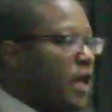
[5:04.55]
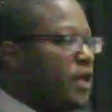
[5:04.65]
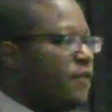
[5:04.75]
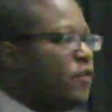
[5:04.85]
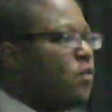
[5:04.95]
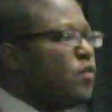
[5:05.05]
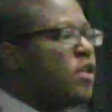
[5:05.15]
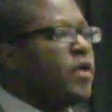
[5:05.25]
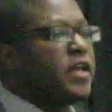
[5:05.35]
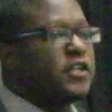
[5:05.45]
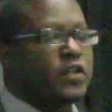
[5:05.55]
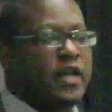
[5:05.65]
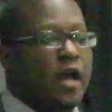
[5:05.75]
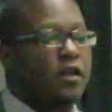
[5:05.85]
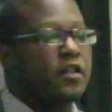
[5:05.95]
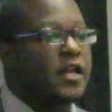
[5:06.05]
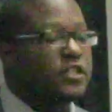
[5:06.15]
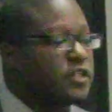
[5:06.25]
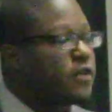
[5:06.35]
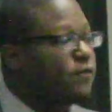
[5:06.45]
And if you really want to get your
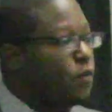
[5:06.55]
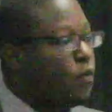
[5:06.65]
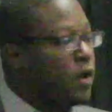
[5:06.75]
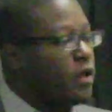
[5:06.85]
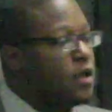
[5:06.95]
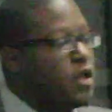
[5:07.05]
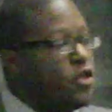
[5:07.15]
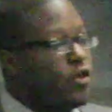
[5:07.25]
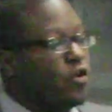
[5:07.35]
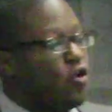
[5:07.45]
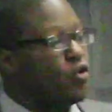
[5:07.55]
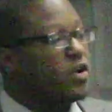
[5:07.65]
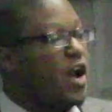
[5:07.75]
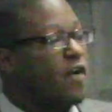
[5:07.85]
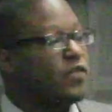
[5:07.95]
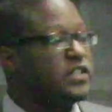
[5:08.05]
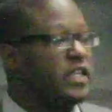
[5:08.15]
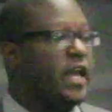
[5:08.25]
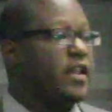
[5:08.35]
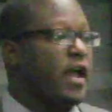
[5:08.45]
calculation for it, you can go to
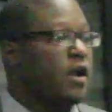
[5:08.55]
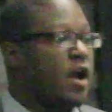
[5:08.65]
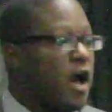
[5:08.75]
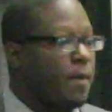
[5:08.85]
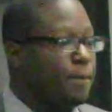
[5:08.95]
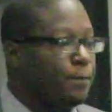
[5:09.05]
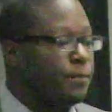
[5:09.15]
coverca.com